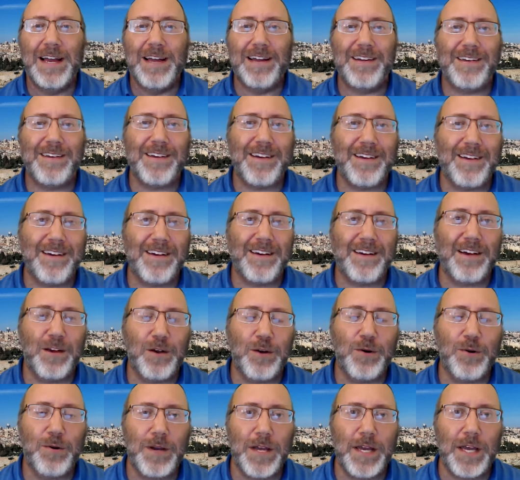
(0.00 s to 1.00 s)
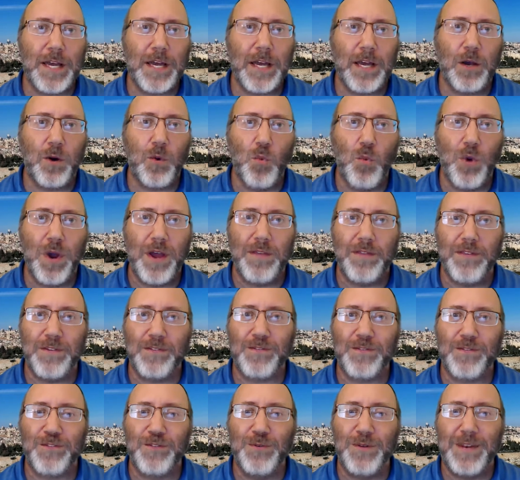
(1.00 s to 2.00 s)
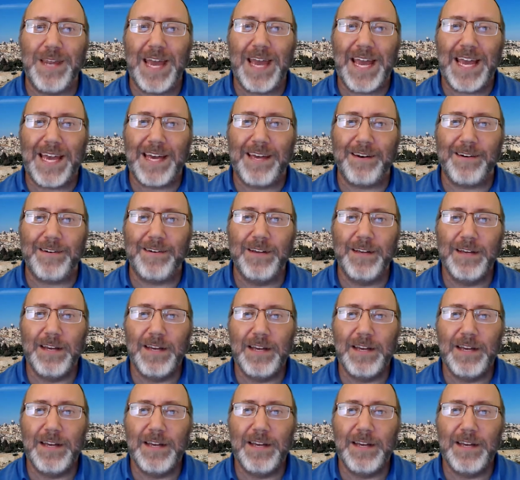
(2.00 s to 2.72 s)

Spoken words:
to agreeing with Sudan